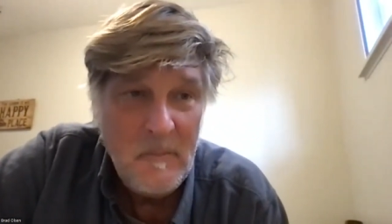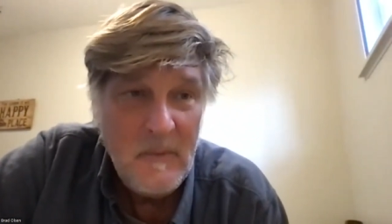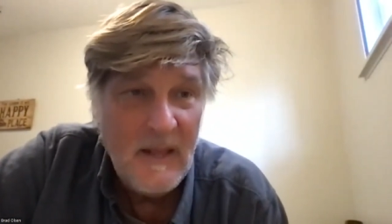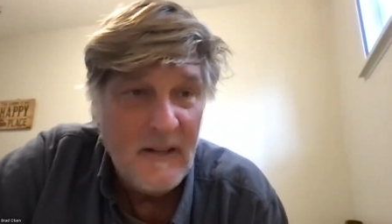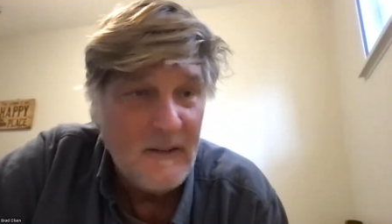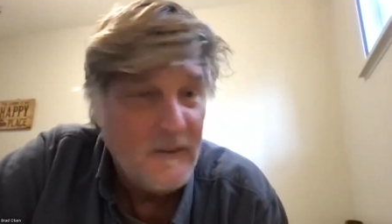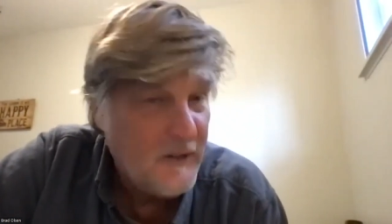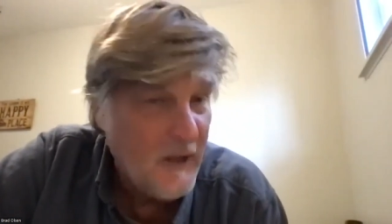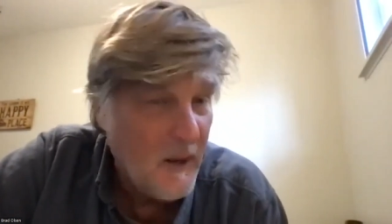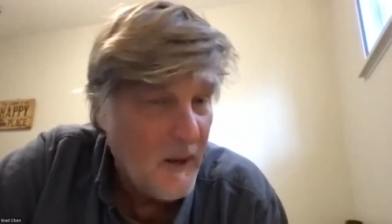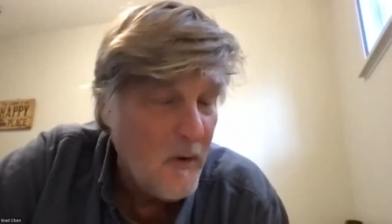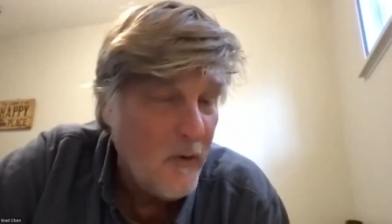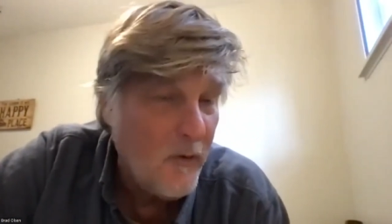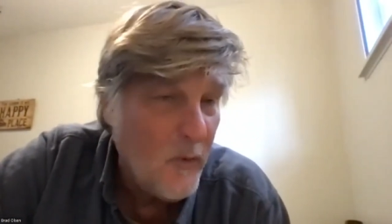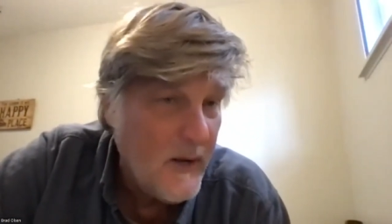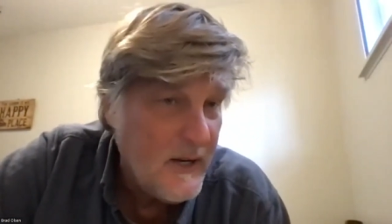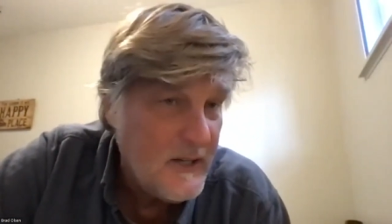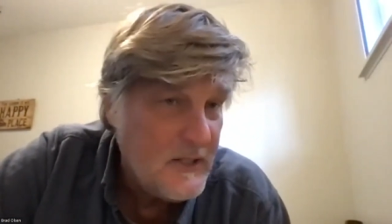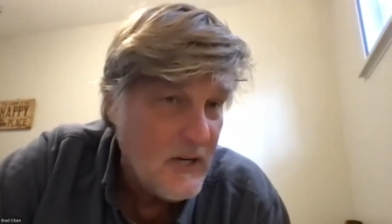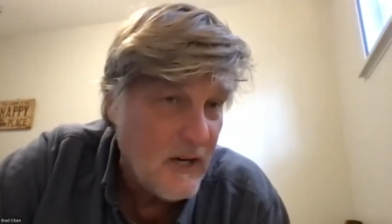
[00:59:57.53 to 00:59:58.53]
and some of
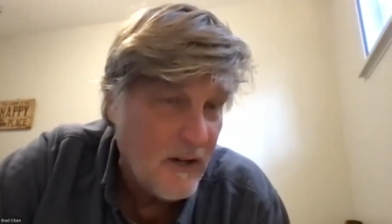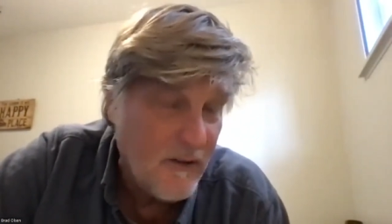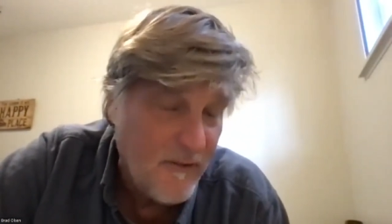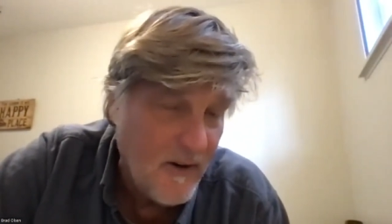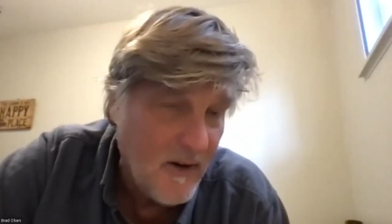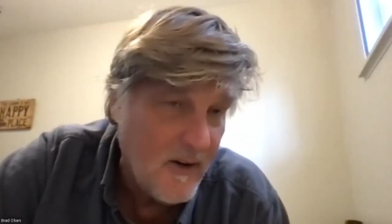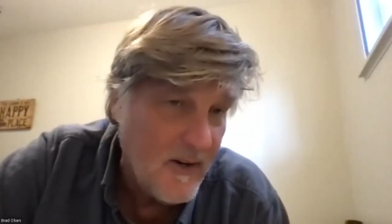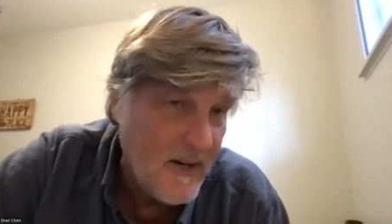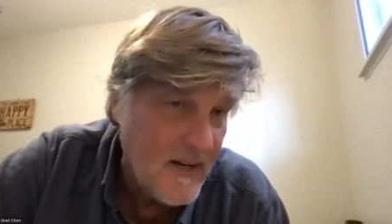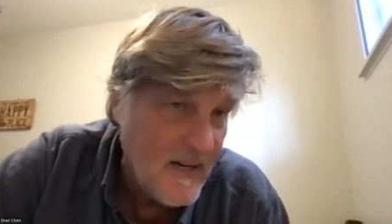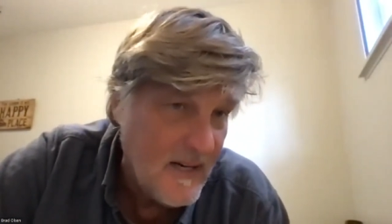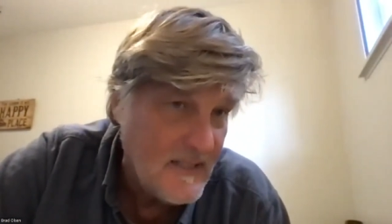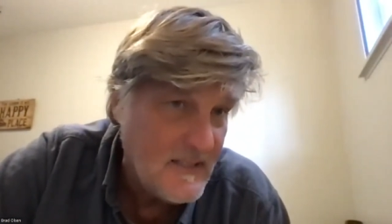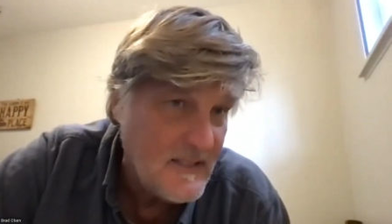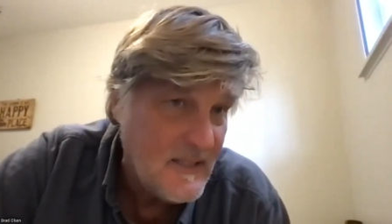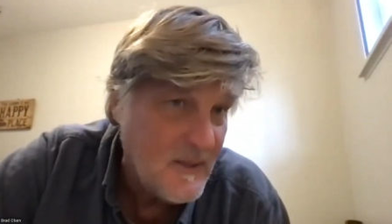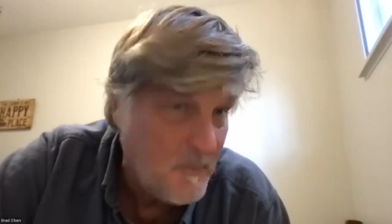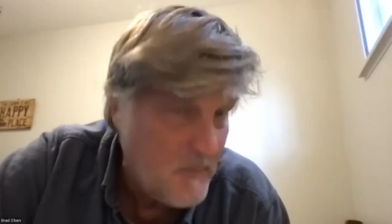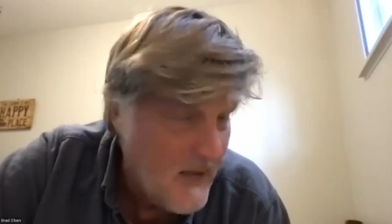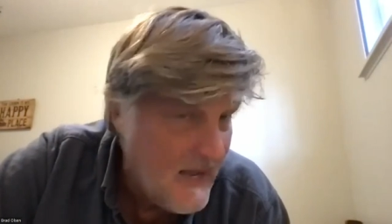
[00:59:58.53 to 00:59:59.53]
which are very
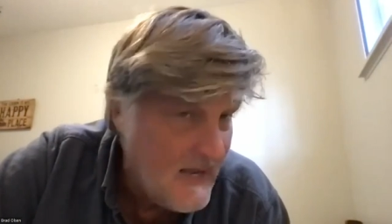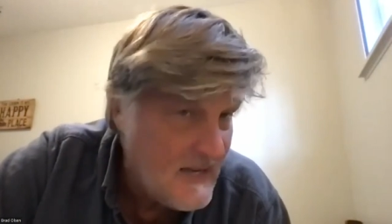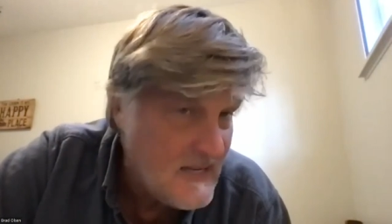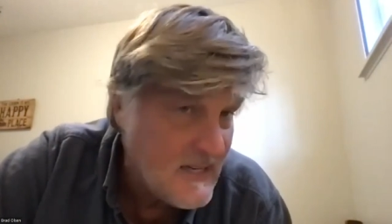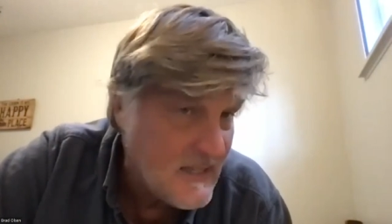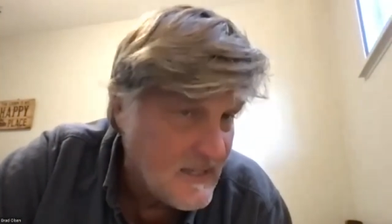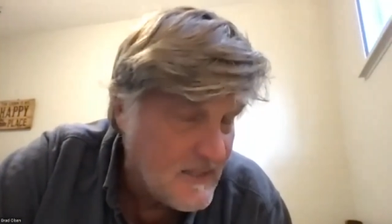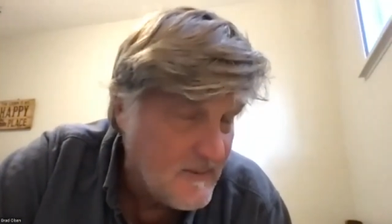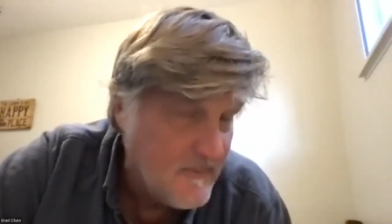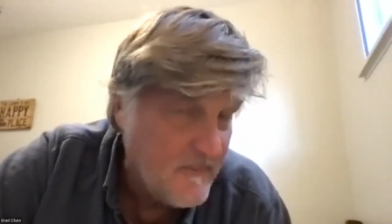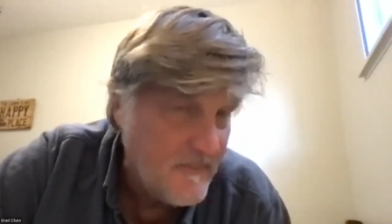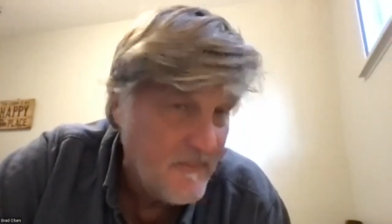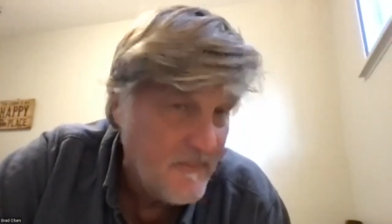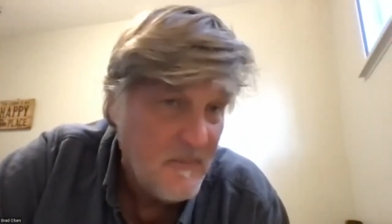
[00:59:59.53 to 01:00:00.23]
dependent